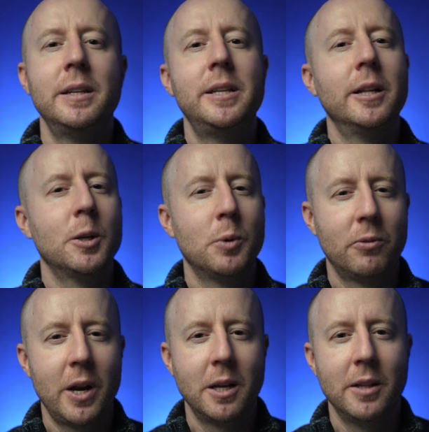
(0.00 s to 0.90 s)
dealing with
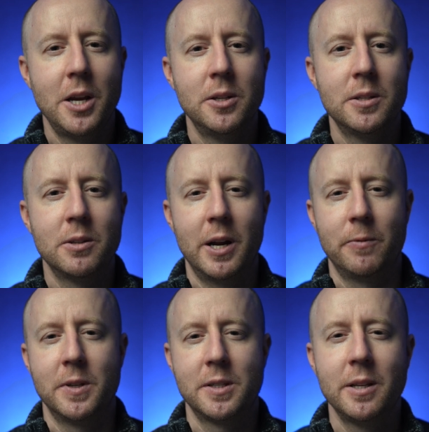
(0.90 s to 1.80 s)
regulations around
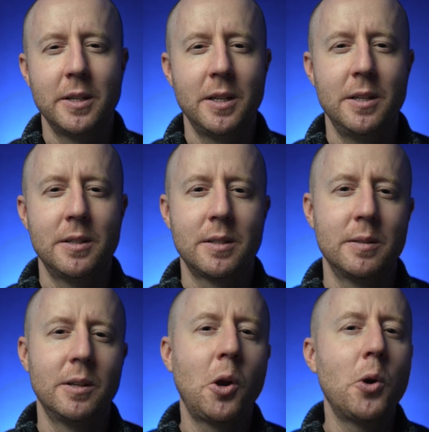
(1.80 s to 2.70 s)
facilities,
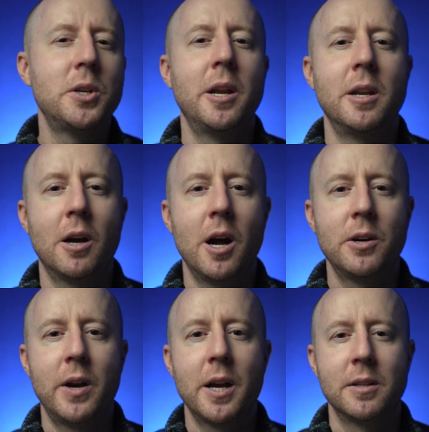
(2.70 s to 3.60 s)
negotiating
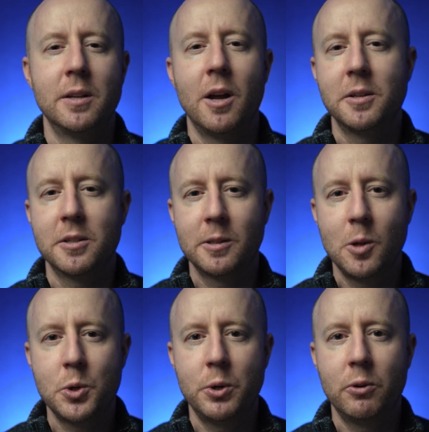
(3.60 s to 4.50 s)
contracts and
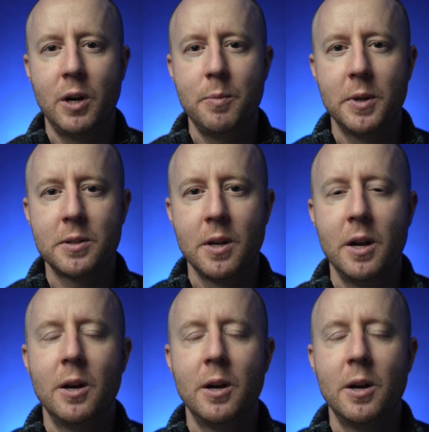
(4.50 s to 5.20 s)
non-disclosure agreements,